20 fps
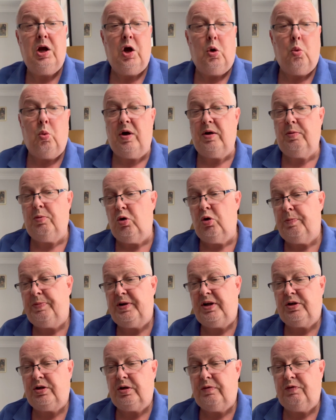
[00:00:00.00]
One more
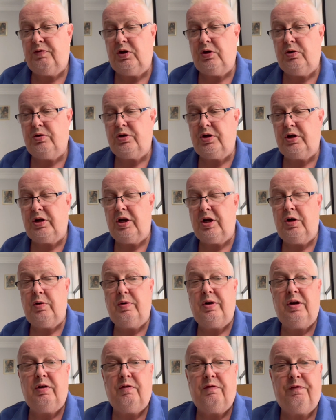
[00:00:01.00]
piece of news to go.
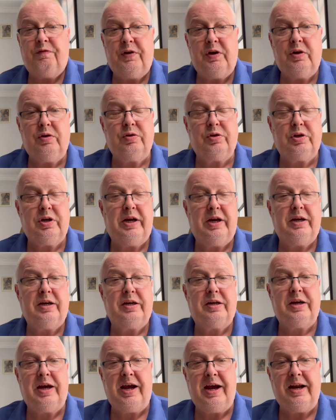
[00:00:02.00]
It feels
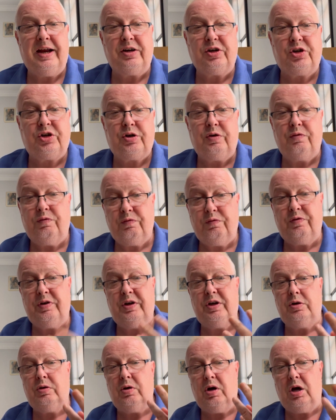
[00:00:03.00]
like cash,
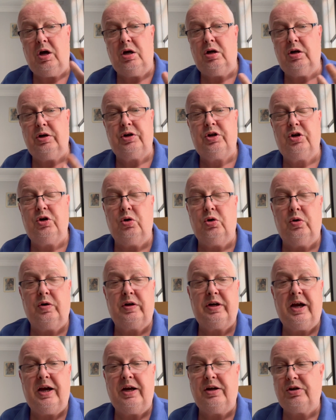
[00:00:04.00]
real hardcore
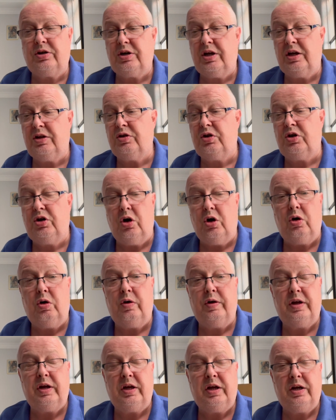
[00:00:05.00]
cash, has
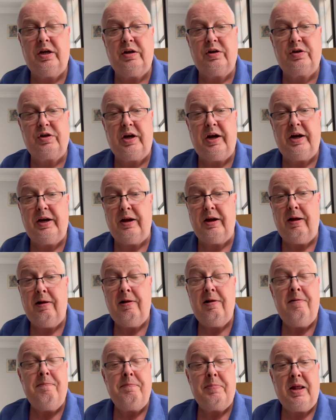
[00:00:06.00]
gone in China.
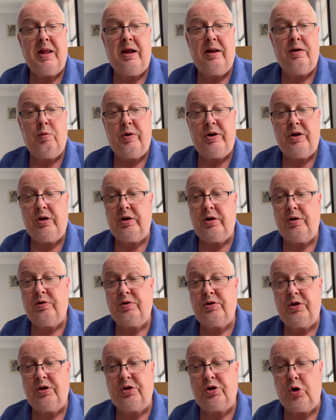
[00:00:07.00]
And when you go
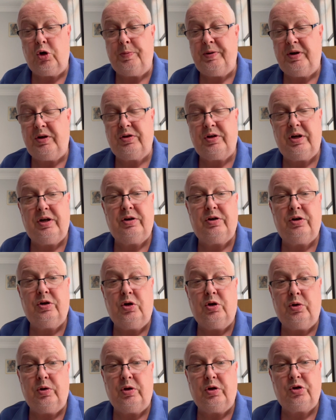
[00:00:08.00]
to the shopping center
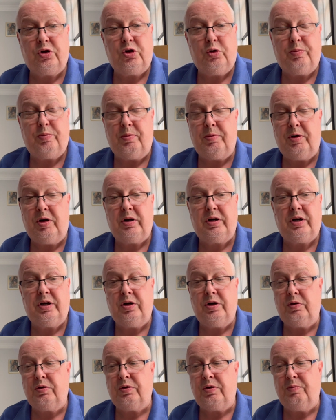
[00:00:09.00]
or the supermarket
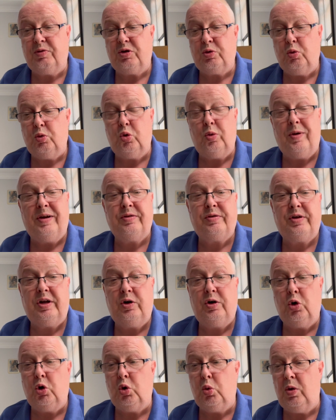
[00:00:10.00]
or some small ones, they
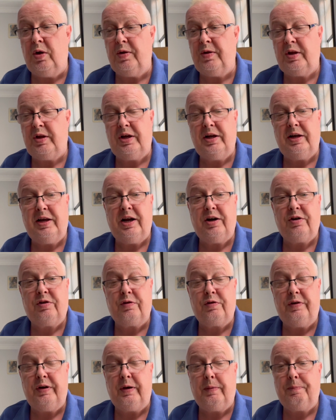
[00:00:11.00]
all want the
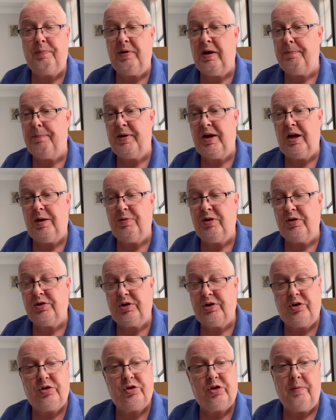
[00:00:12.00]
electronic payment
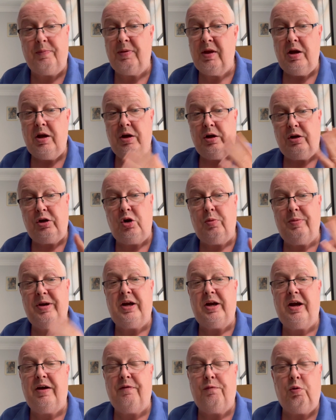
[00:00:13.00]
system. You may
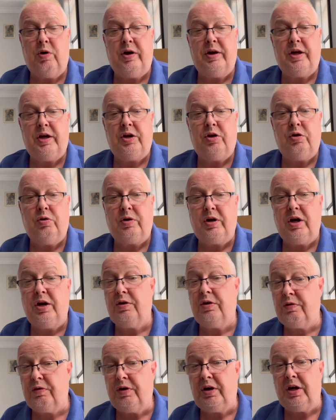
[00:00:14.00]
have one in your
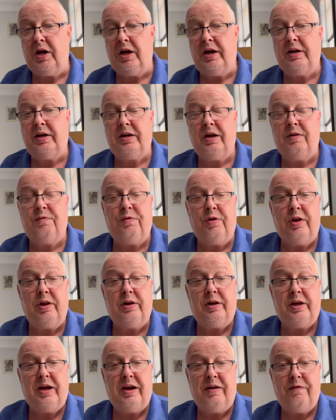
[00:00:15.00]
country. I
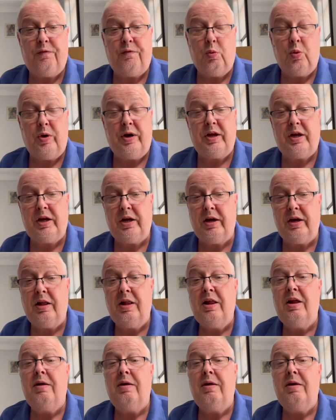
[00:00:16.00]
definitely have one here.